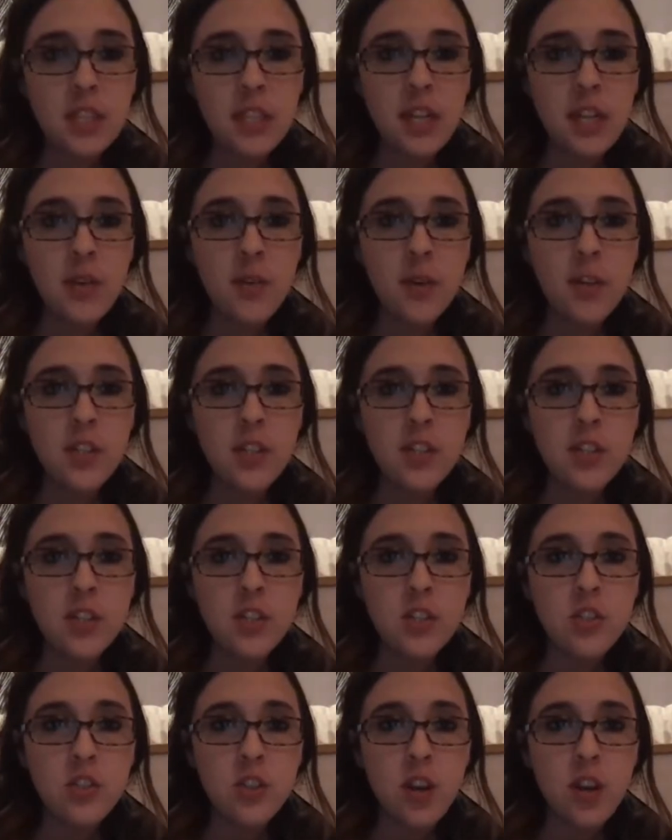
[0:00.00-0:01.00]
And I want you
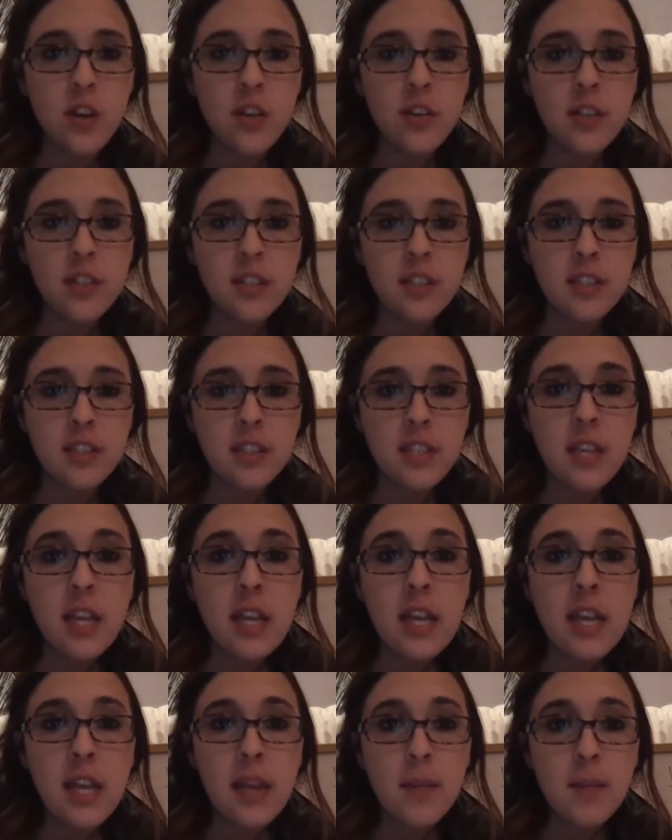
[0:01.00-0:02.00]
to draw this
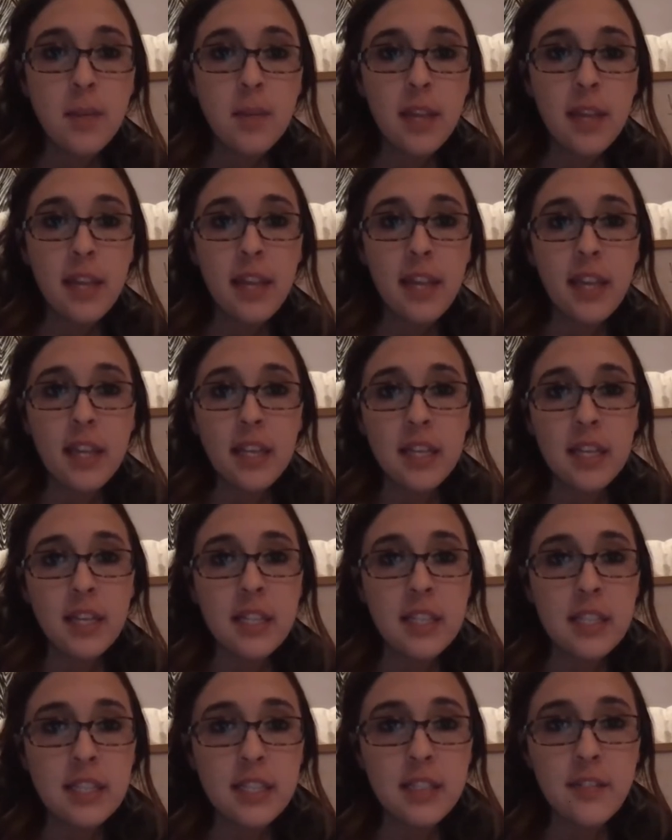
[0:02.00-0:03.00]
plant in
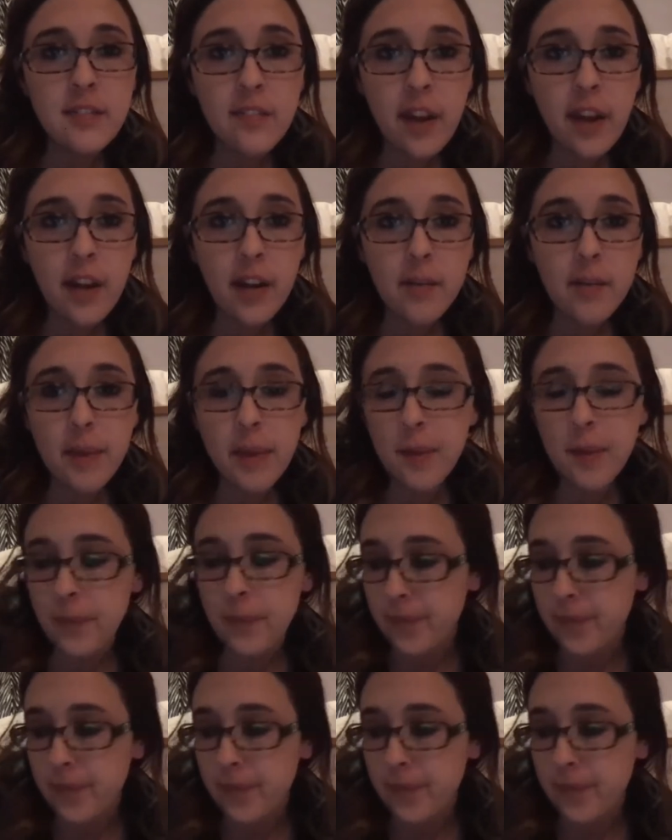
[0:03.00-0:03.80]
its environment.